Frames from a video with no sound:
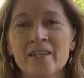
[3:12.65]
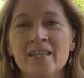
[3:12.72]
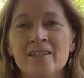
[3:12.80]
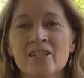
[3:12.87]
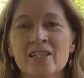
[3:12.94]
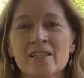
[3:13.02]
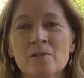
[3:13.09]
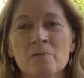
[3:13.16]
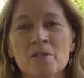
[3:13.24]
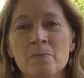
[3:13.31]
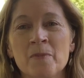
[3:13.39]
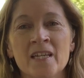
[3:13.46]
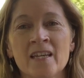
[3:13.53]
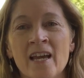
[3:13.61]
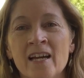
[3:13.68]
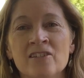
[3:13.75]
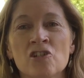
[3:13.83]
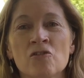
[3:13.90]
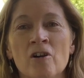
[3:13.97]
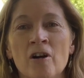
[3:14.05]
He just was being
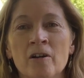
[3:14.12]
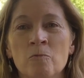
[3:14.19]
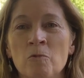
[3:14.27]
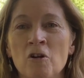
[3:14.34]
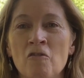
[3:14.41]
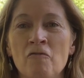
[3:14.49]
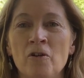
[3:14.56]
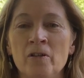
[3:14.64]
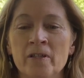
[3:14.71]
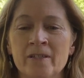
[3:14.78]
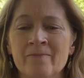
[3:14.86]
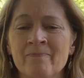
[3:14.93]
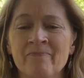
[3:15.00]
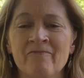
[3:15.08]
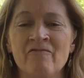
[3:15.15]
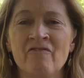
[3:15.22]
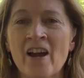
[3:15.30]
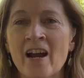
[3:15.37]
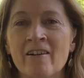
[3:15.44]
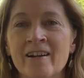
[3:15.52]
headstrong and willful and
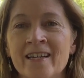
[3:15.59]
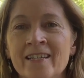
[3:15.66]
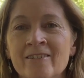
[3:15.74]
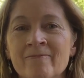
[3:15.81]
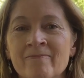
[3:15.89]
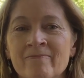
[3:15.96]
very